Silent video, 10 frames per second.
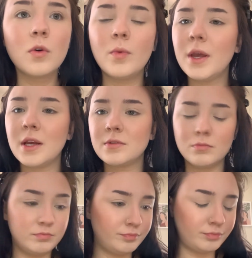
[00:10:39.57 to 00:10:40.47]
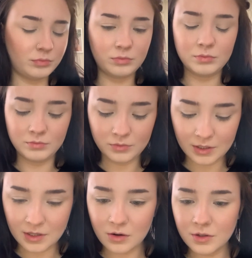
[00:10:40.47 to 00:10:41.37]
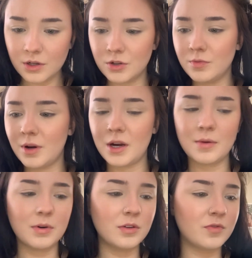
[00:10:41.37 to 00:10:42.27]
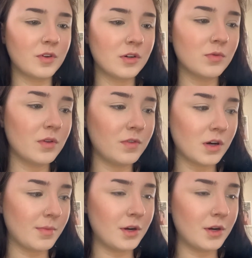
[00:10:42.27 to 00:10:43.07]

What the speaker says: Wait, I said I was gonna do my eyebrows first. What the fuck am I